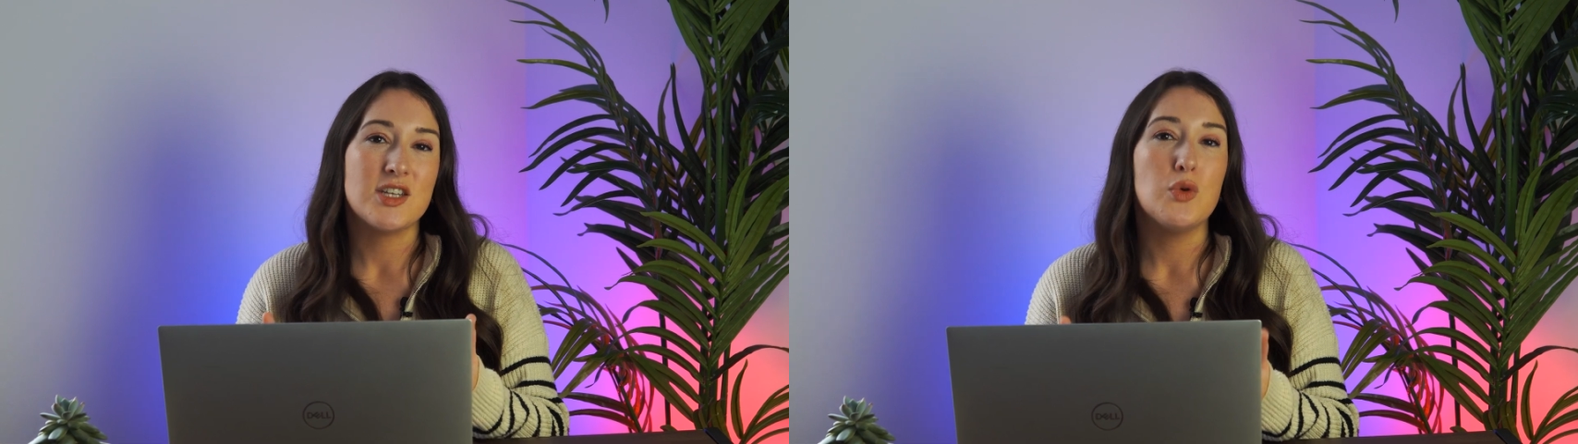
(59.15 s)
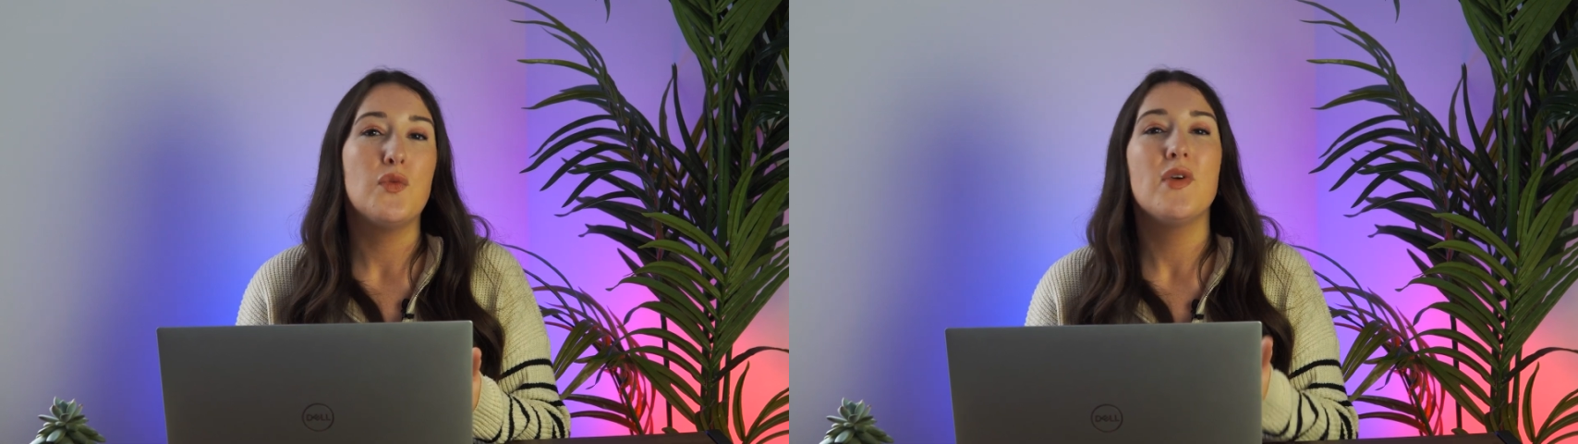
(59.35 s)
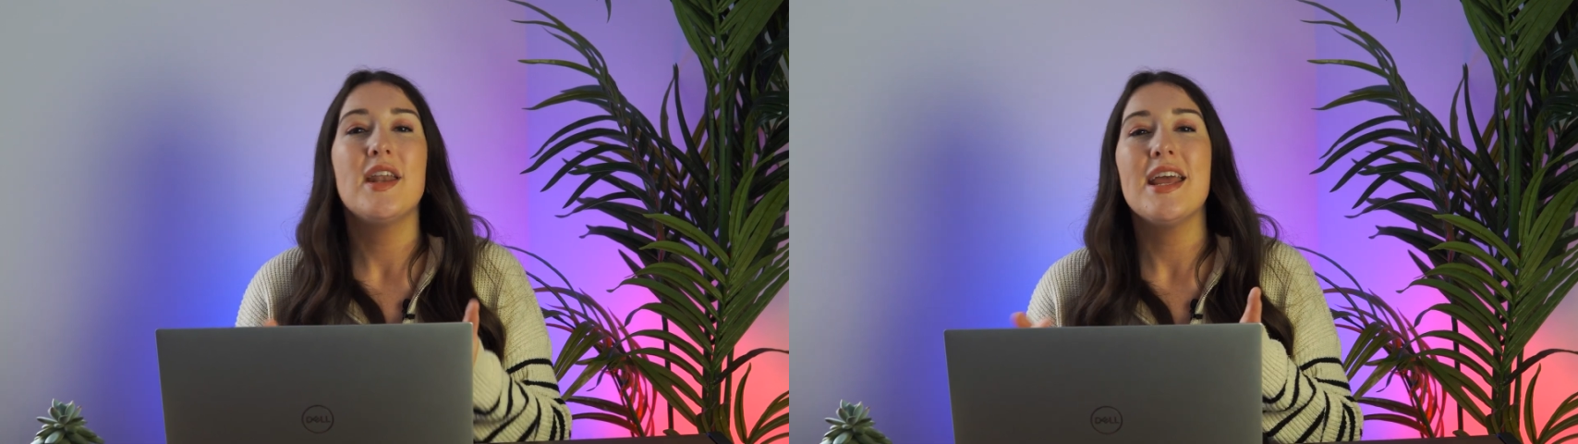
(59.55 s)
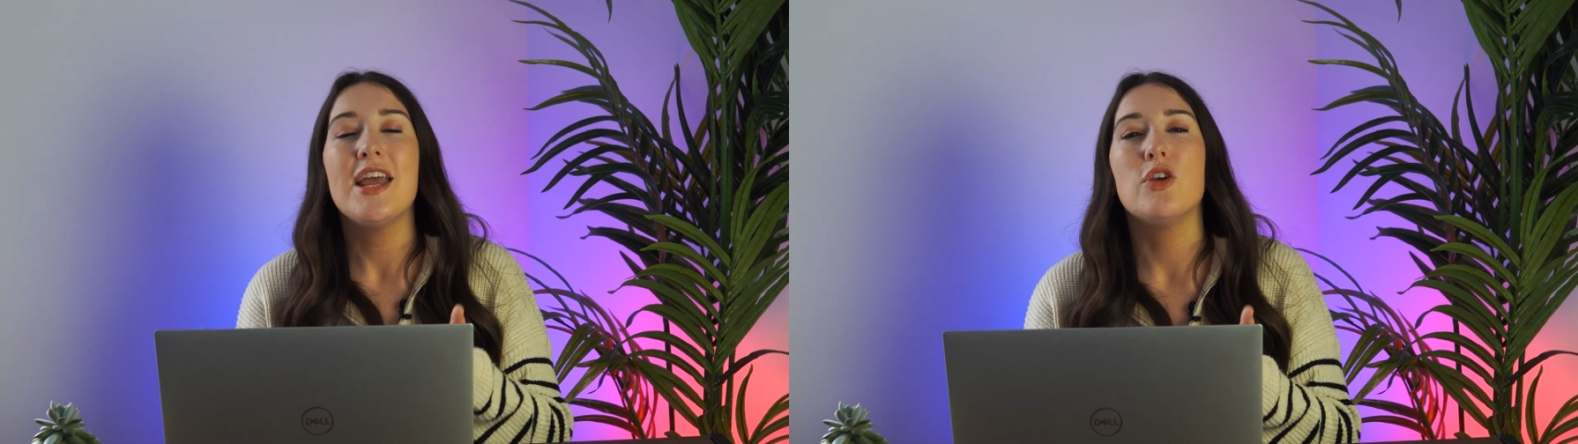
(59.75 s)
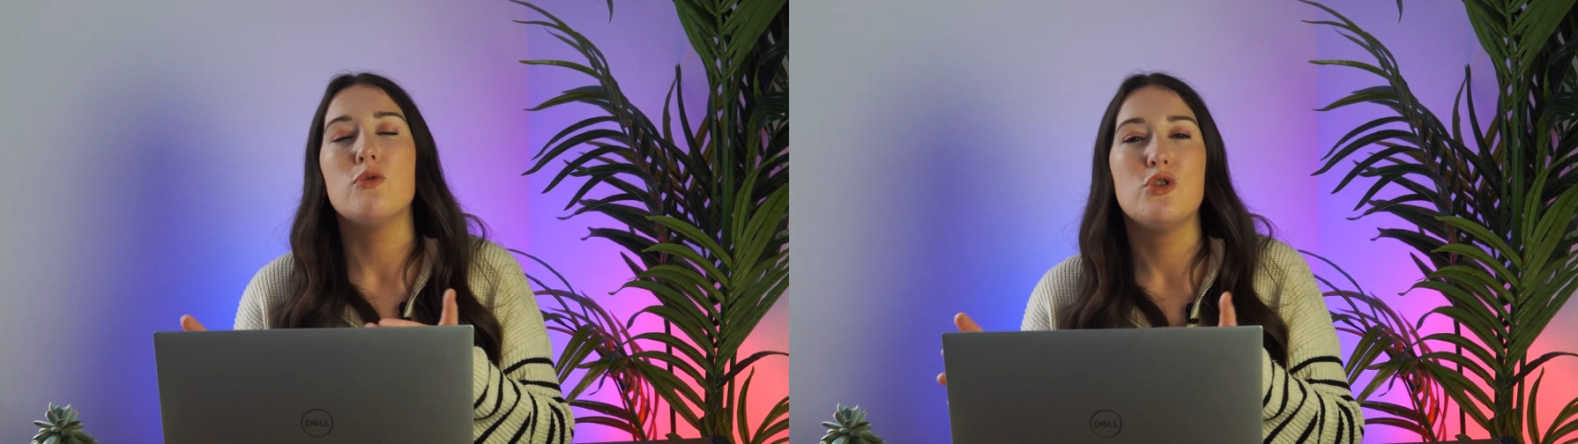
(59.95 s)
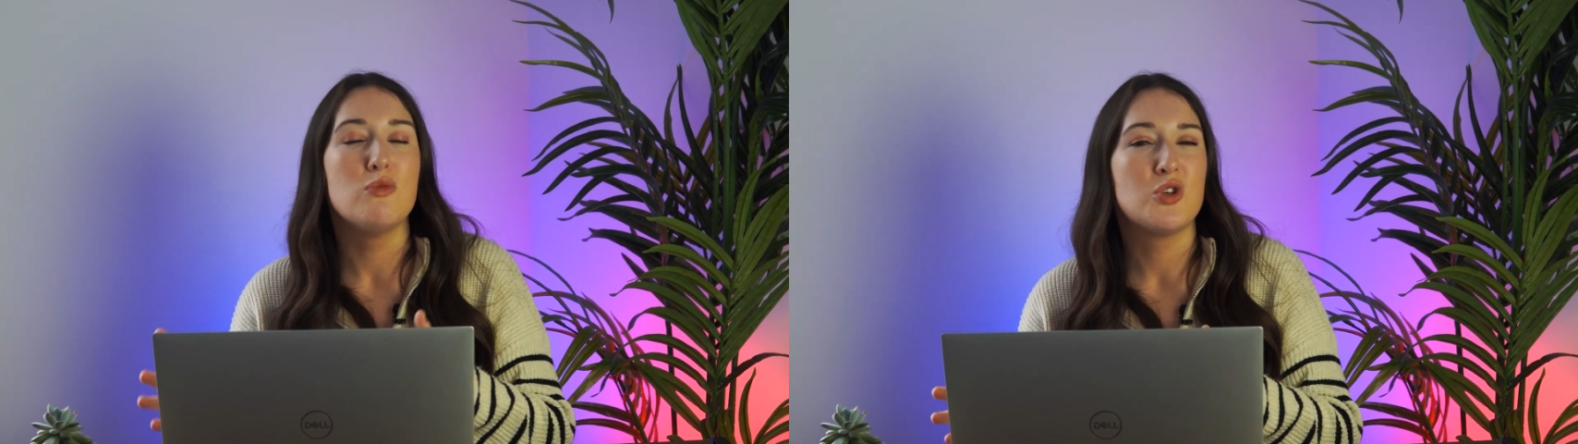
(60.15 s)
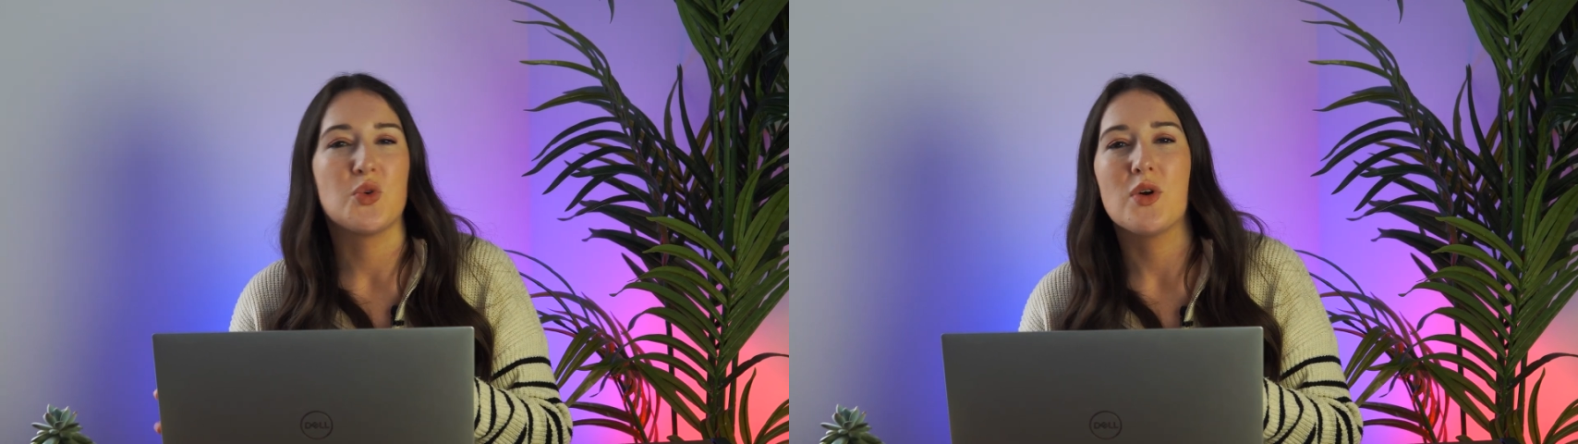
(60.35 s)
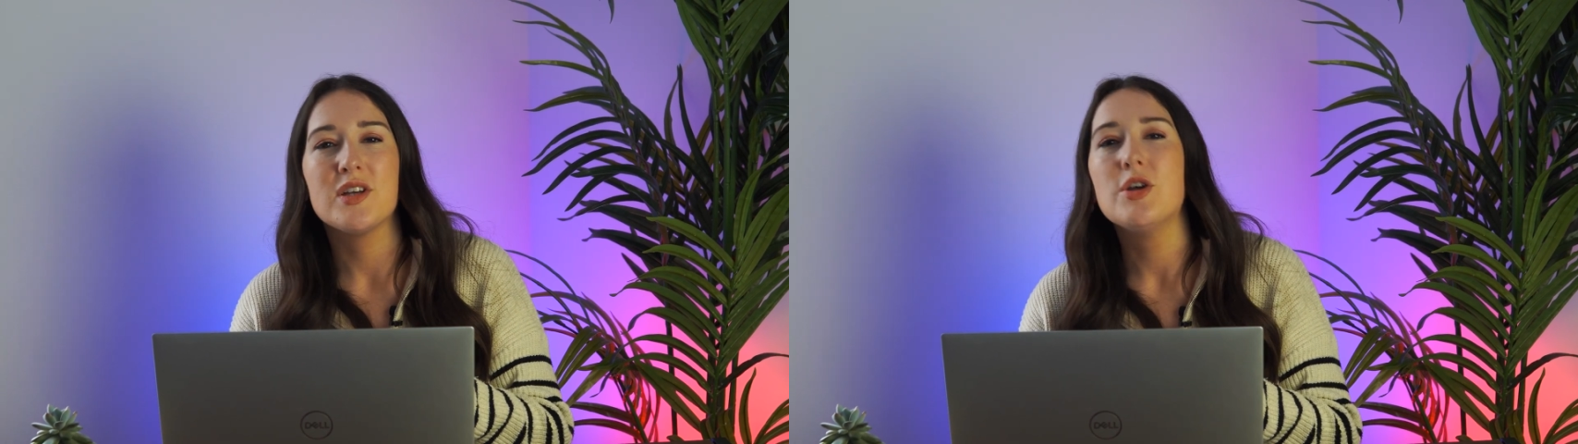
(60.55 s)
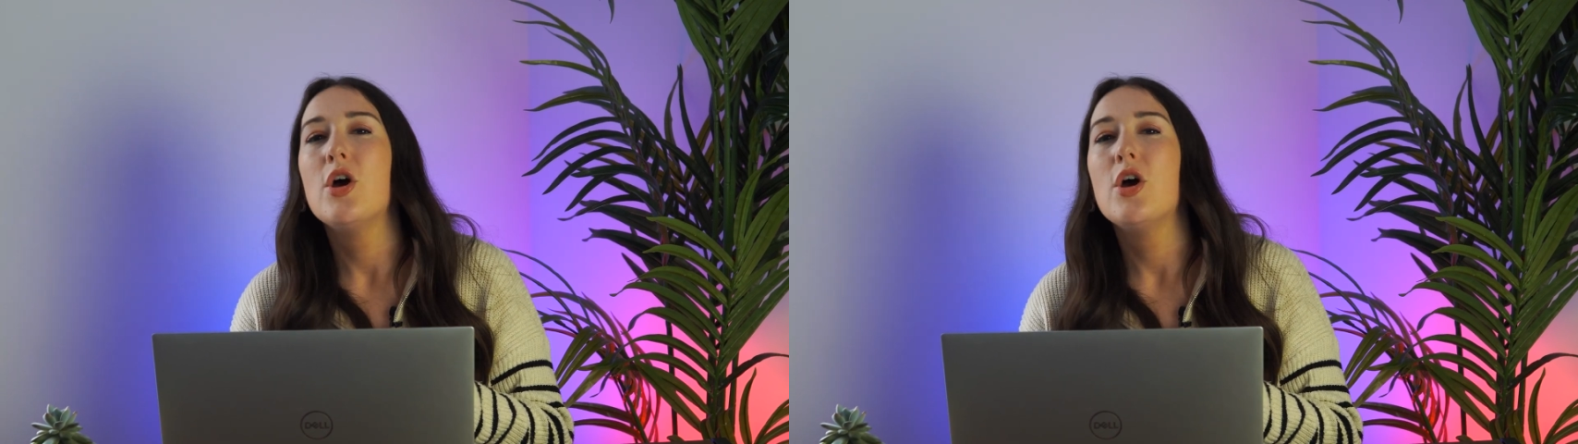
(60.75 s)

to fit a YouTube short.